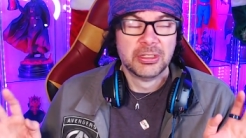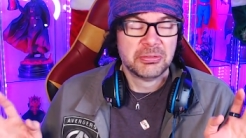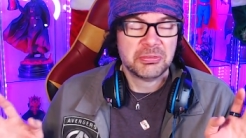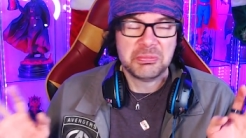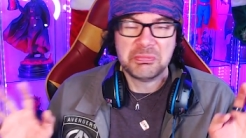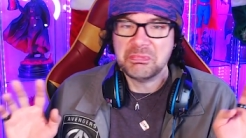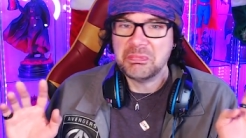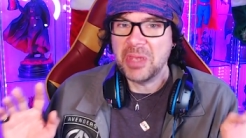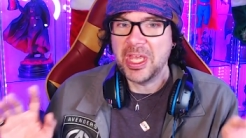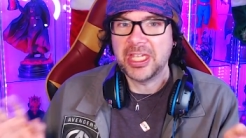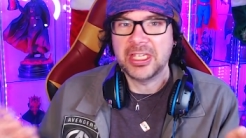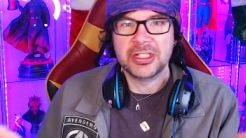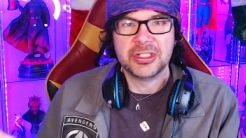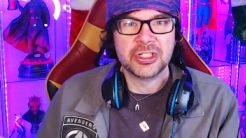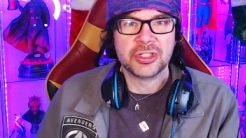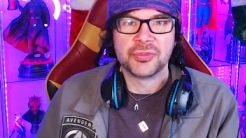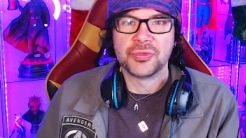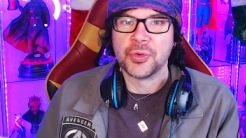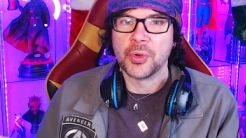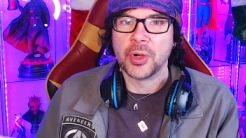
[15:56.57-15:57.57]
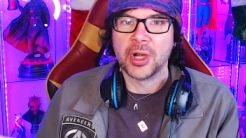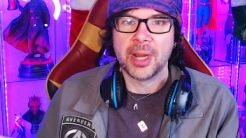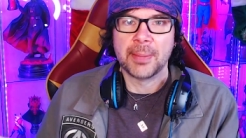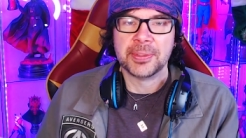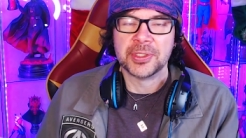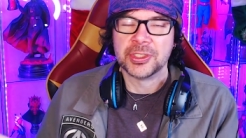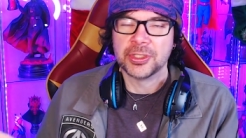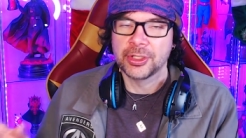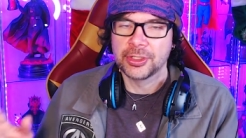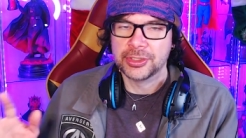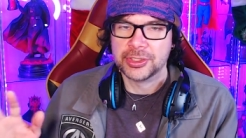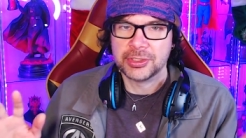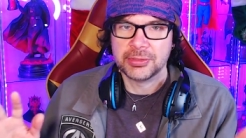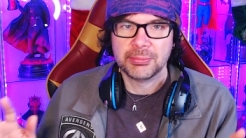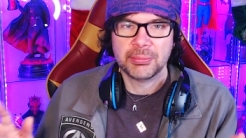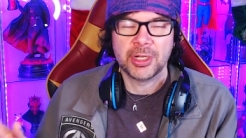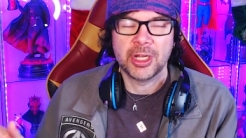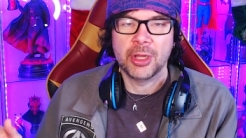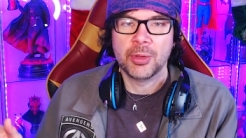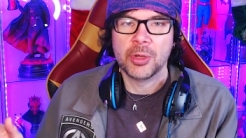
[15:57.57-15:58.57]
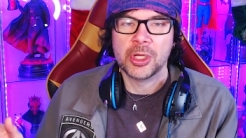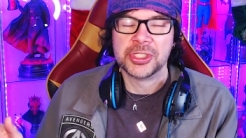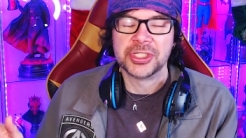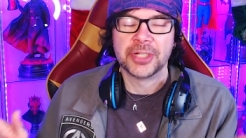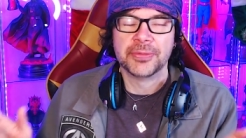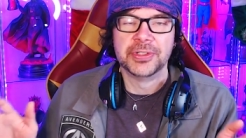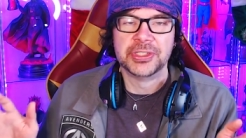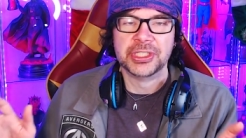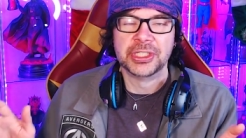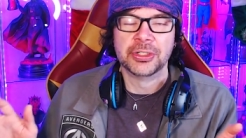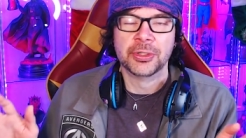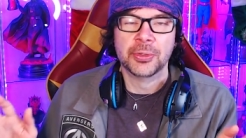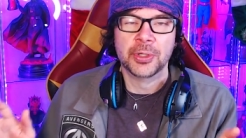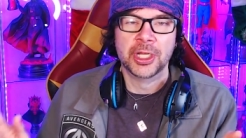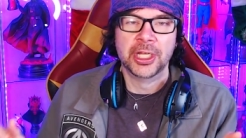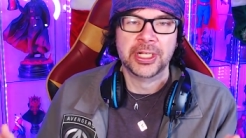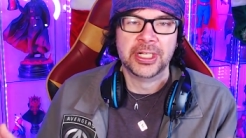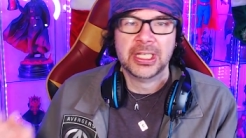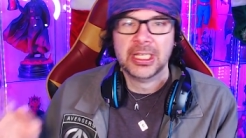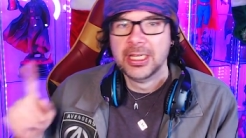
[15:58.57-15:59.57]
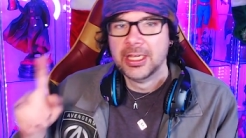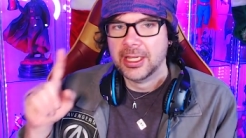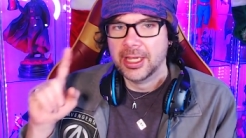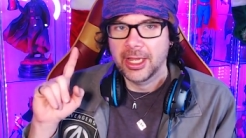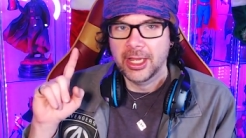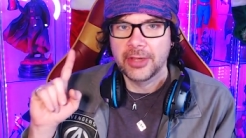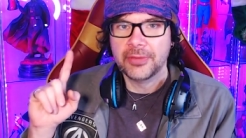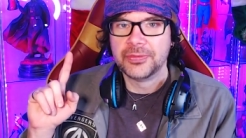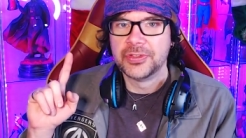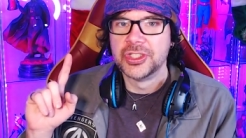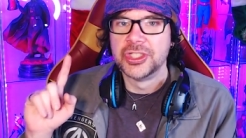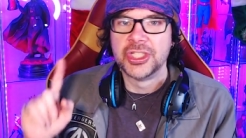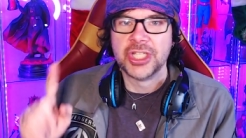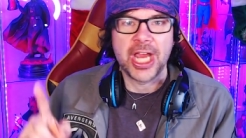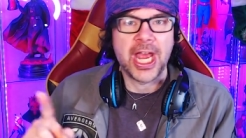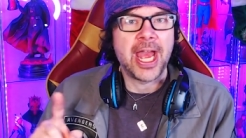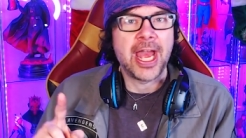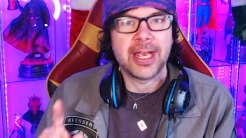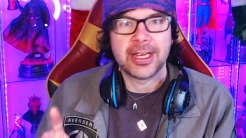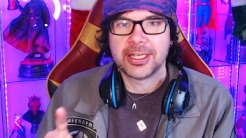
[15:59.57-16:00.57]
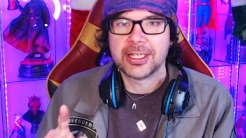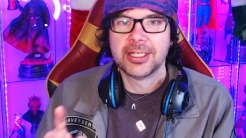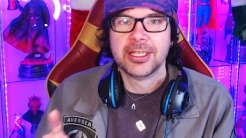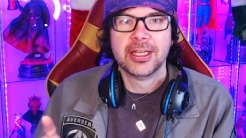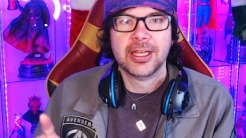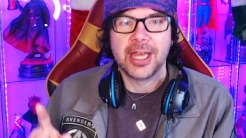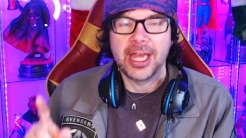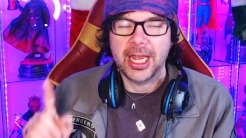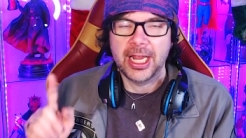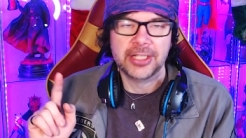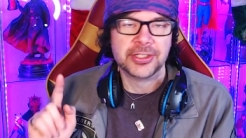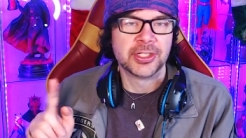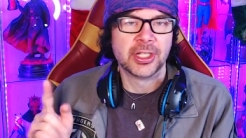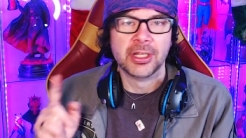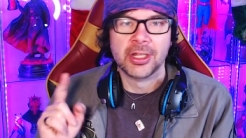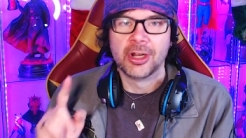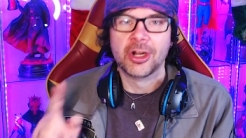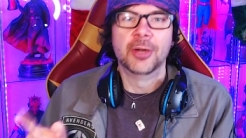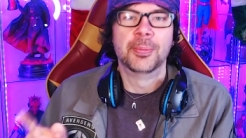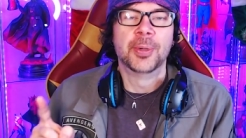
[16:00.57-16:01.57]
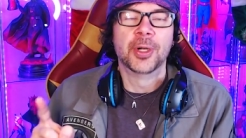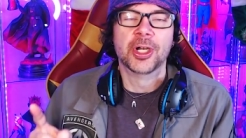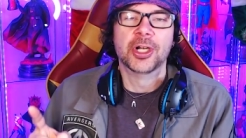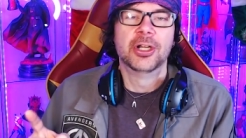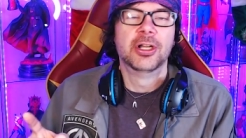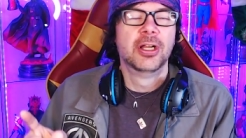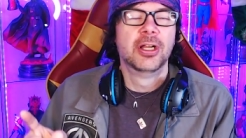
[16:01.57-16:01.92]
Make it just four episodes, but I'll watch every single one of Jack as a LARPer.